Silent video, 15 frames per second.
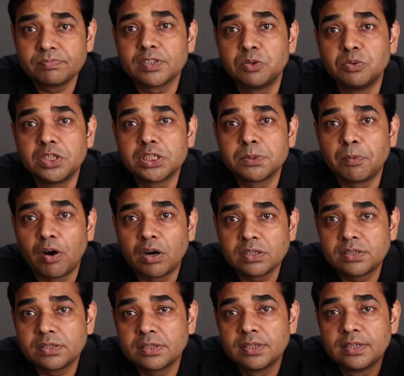good
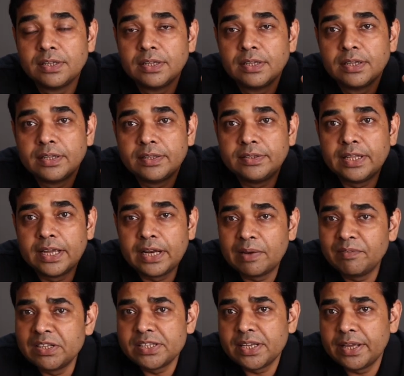spots. Then I
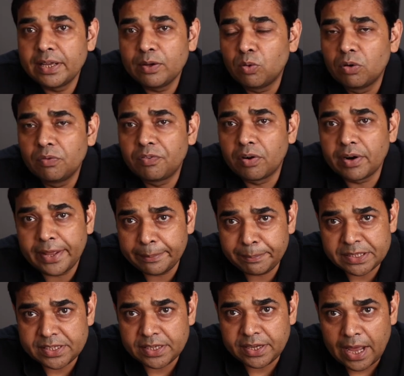will say go for
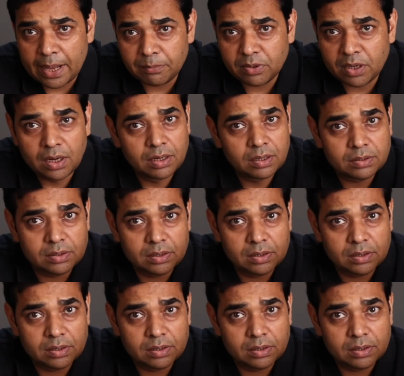APC camera,